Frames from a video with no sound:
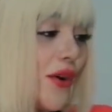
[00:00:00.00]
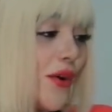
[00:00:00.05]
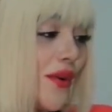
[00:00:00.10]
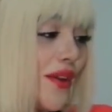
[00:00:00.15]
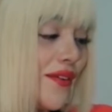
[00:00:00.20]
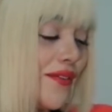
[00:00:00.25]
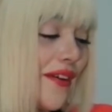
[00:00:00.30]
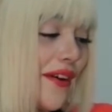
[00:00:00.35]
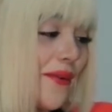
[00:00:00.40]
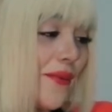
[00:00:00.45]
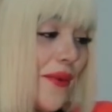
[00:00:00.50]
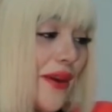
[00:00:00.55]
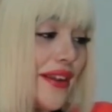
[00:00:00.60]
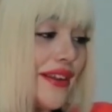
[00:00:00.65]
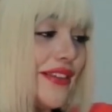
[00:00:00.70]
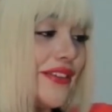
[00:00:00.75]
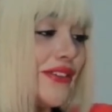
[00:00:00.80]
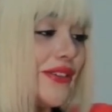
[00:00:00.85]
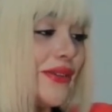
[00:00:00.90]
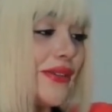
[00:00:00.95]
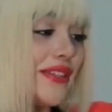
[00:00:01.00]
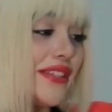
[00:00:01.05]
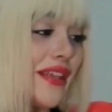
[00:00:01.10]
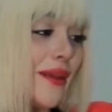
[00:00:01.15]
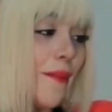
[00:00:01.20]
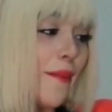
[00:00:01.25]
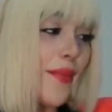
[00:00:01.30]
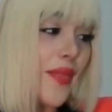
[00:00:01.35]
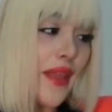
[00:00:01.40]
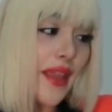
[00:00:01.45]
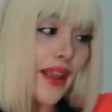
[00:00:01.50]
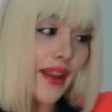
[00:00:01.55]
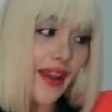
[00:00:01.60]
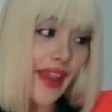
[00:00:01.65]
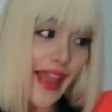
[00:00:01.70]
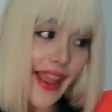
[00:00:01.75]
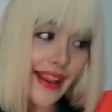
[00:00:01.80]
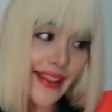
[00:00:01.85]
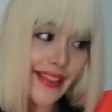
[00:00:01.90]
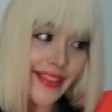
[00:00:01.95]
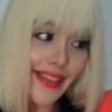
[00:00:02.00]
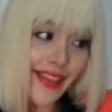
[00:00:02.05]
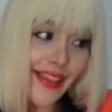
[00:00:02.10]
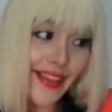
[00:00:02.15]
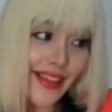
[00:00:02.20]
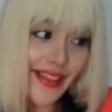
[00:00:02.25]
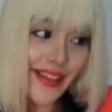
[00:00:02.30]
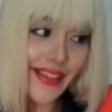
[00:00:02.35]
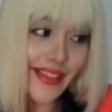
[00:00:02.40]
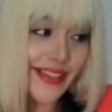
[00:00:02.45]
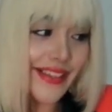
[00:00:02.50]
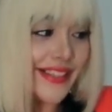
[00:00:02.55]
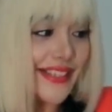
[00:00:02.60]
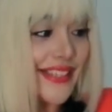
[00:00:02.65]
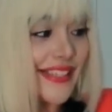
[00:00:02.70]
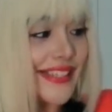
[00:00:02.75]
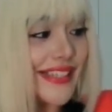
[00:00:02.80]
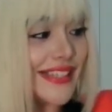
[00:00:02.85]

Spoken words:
if I want to do something like this.